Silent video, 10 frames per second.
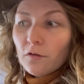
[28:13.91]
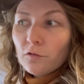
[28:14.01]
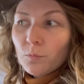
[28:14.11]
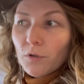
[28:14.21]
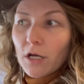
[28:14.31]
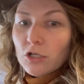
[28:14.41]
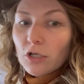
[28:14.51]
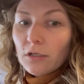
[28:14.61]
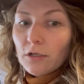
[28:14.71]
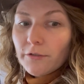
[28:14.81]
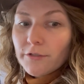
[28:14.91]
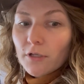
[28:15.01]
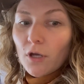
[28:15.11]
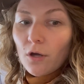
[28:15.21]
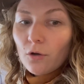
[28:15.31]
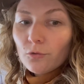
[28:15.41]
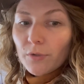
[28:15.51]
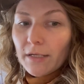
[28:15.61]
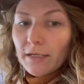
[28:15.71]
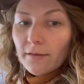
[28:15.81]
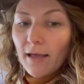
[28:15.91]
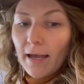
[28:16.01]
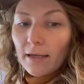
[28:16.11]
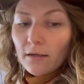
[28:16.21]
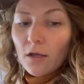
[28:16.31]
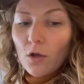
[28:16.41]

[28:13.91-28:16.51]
inspiration years ago, reading that,